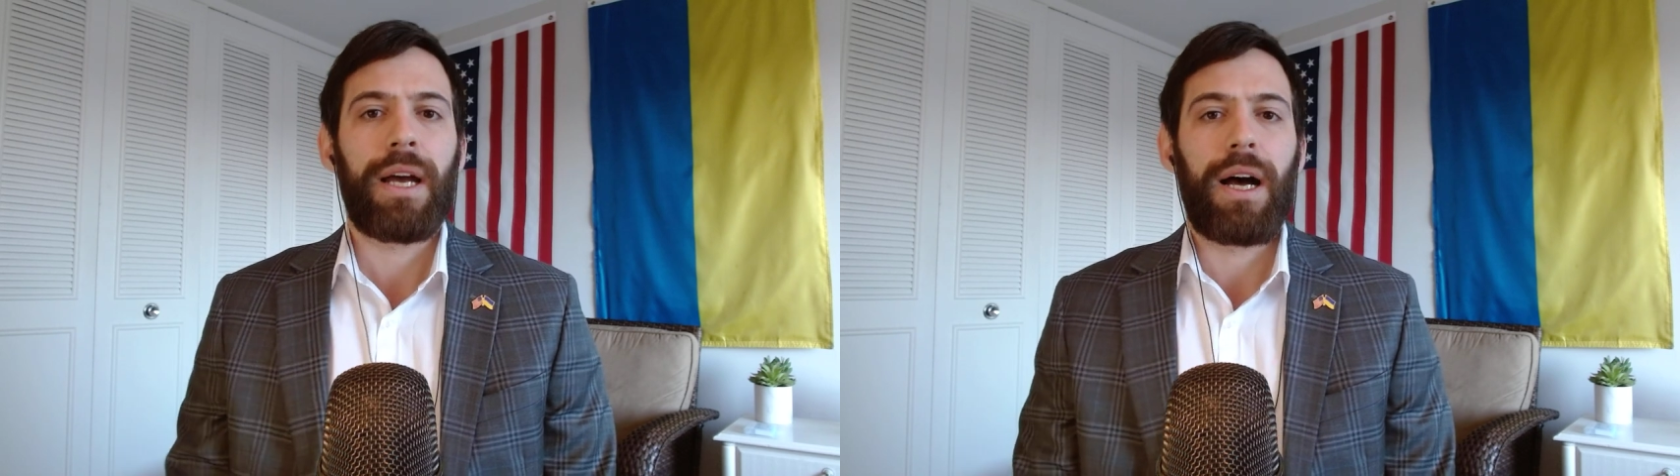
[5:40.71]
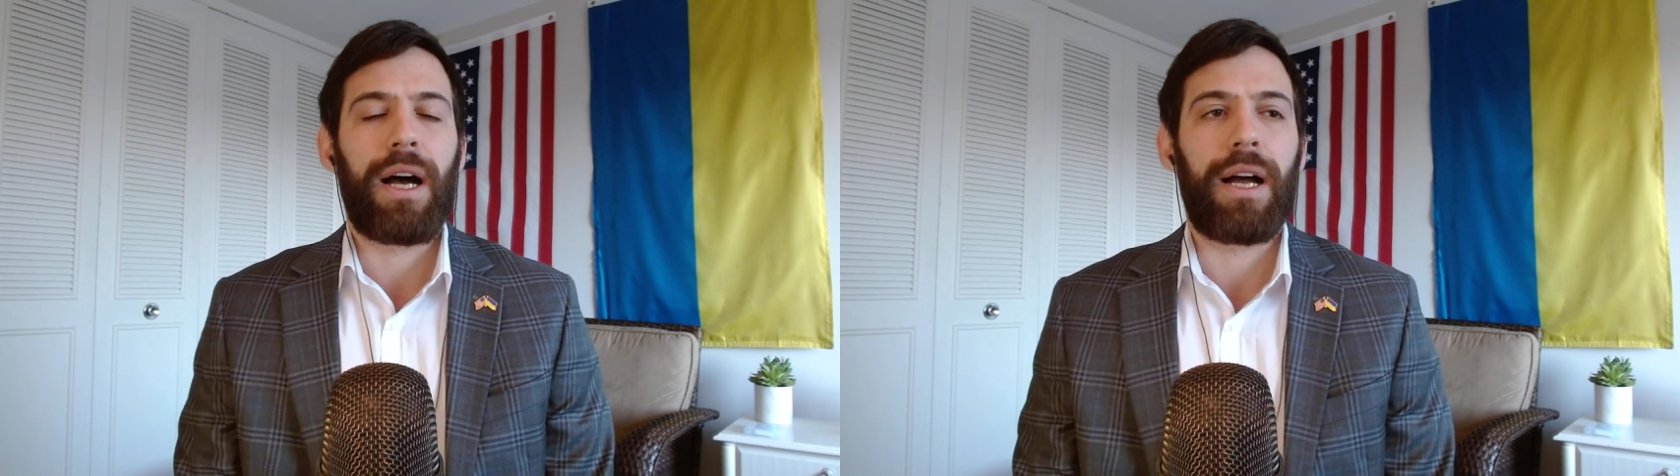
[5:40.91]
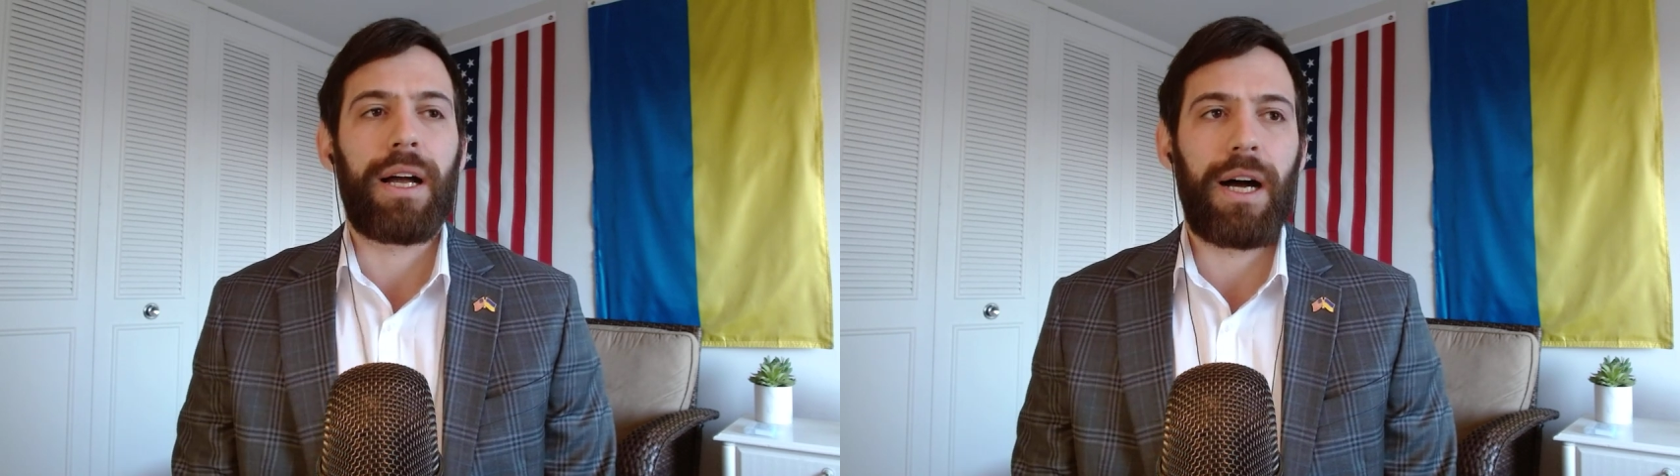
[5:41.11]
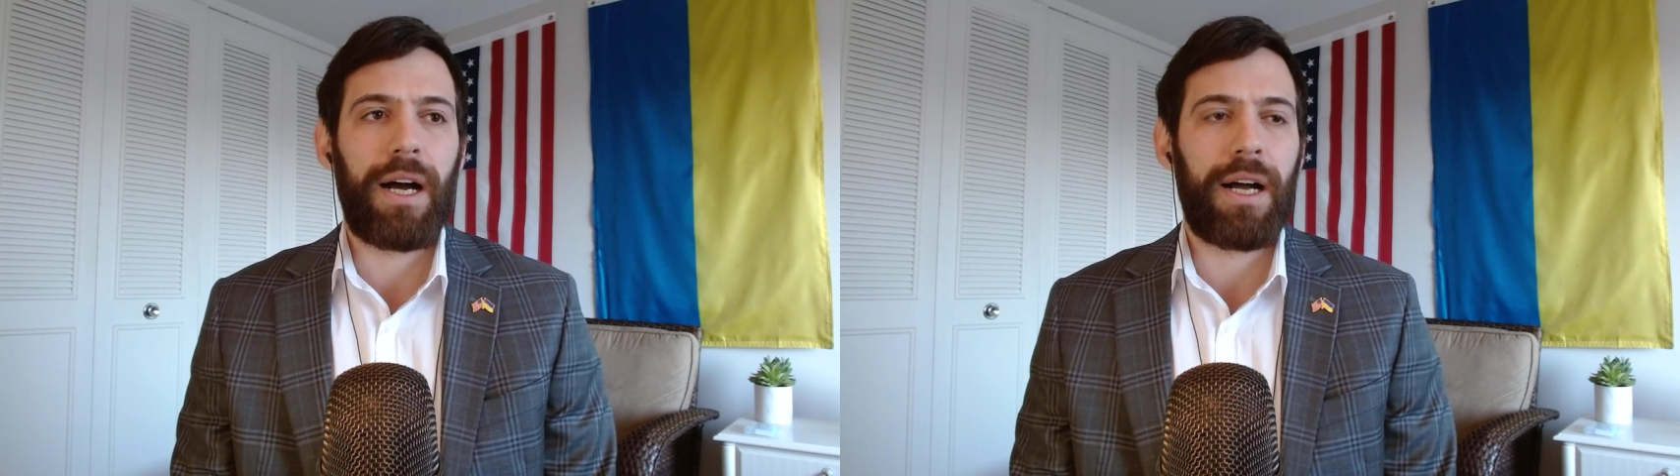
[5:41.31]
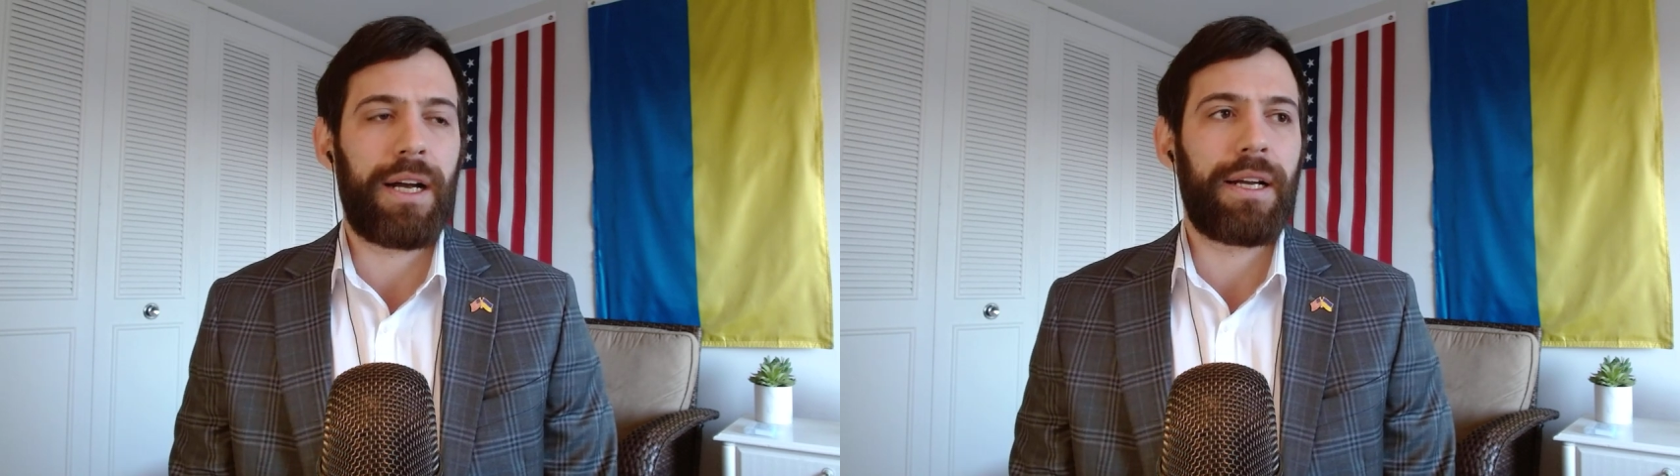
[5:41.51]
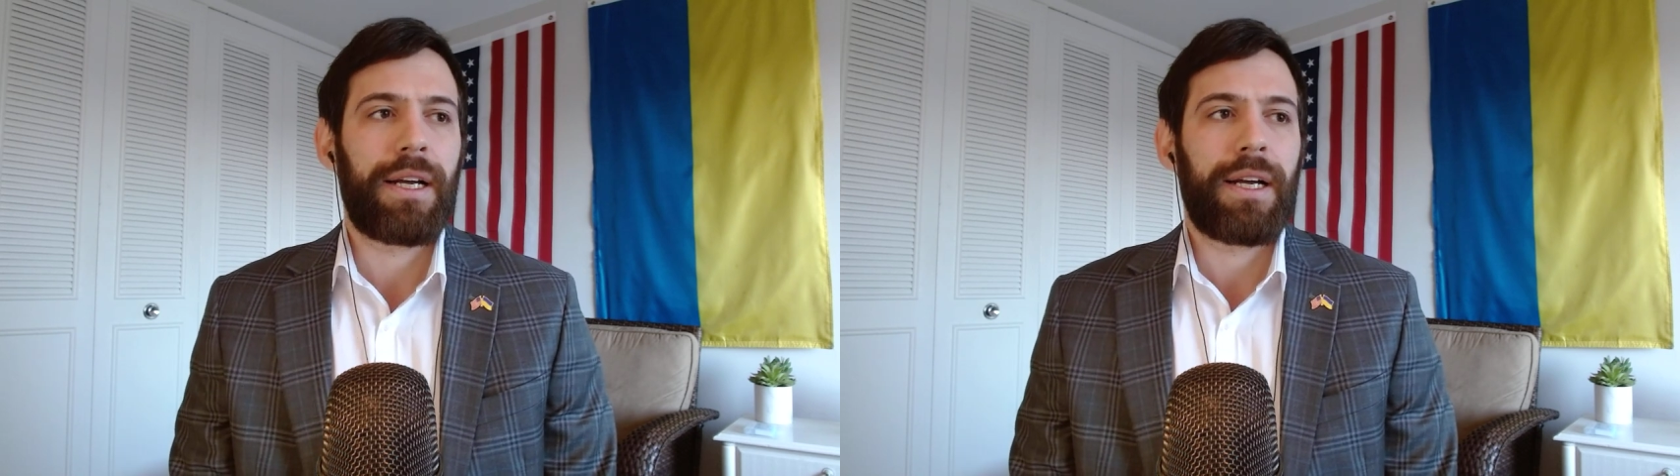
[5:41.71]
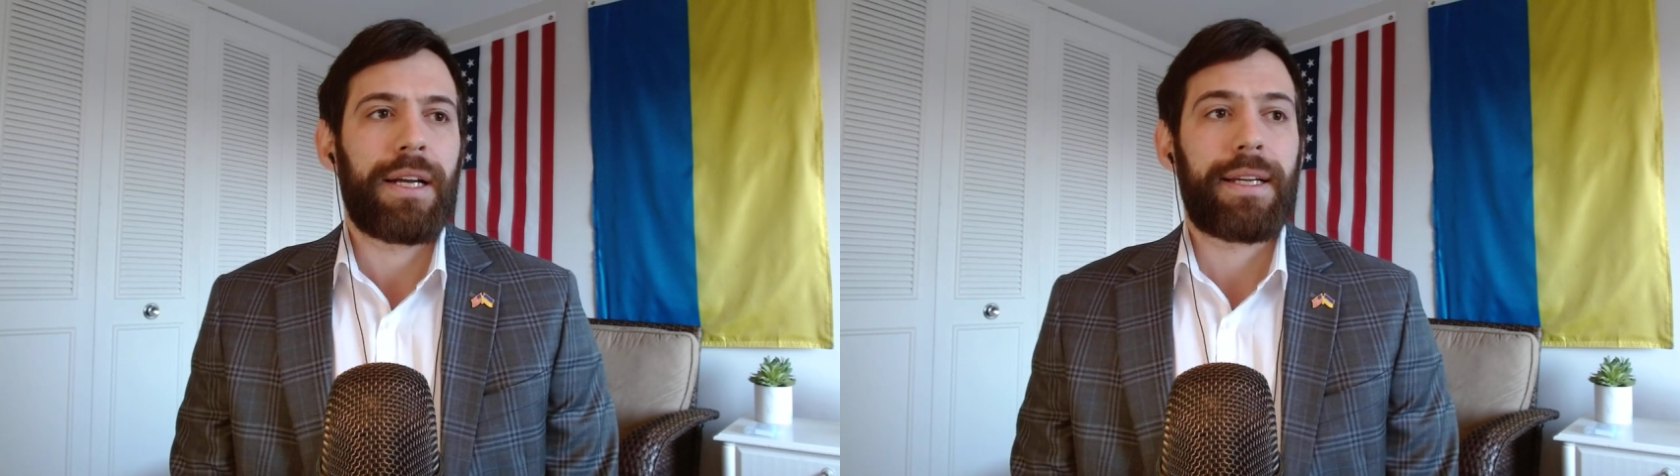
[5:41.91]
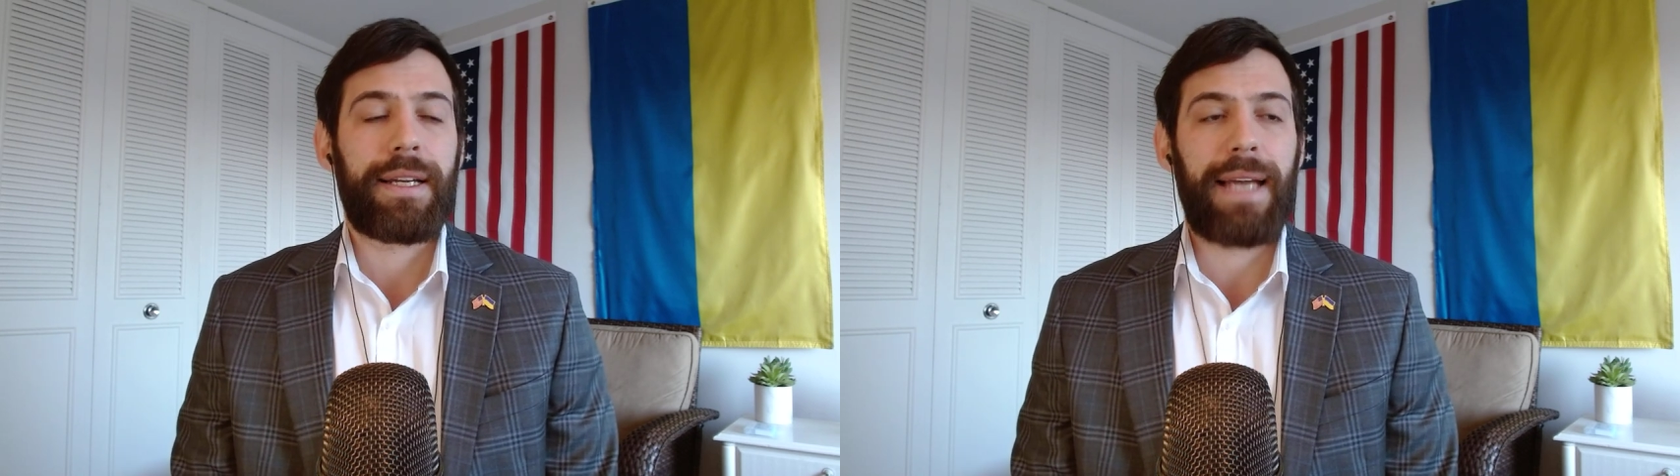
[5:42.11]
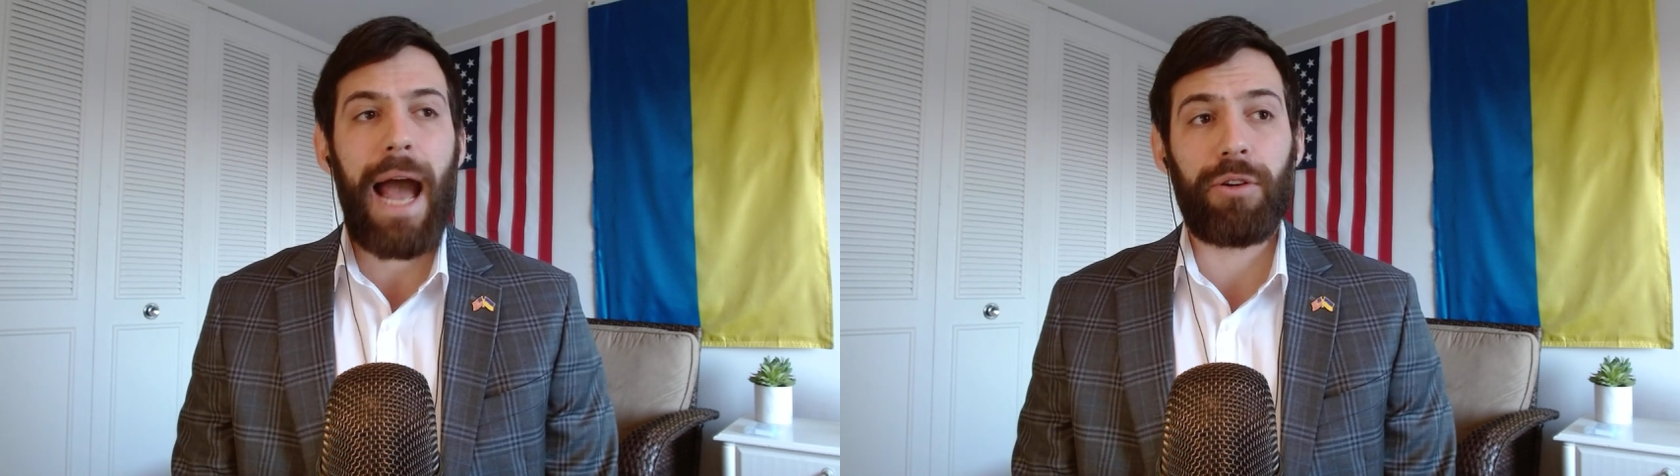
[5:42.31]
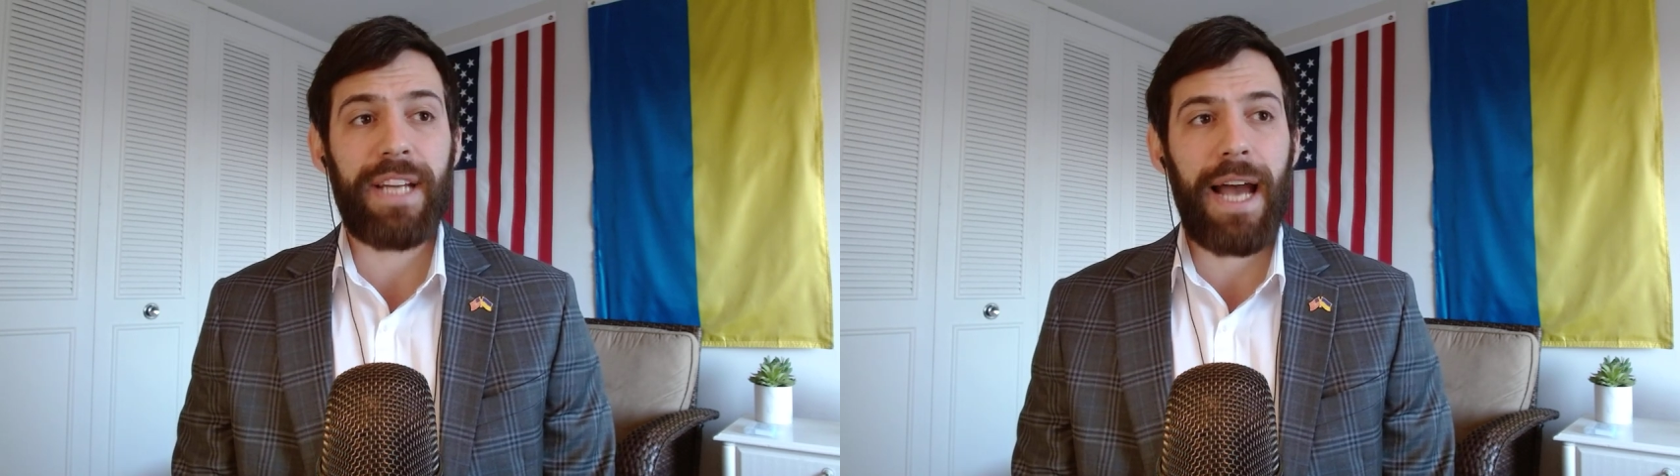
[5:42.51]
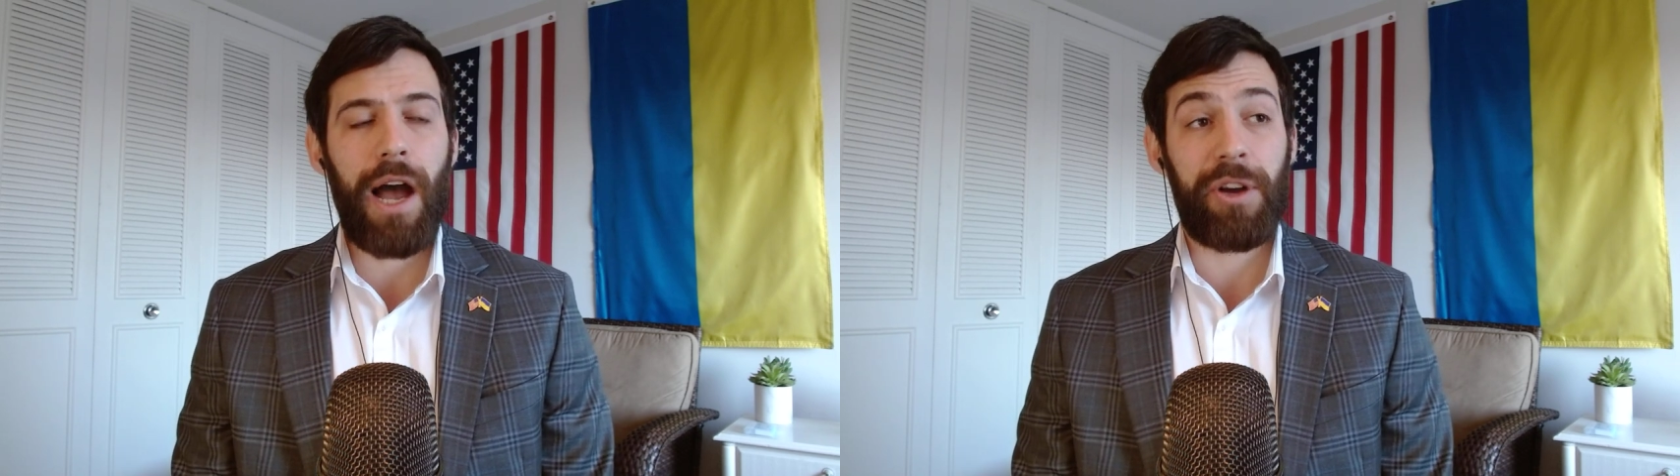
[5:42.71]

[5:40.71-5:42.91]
kowtow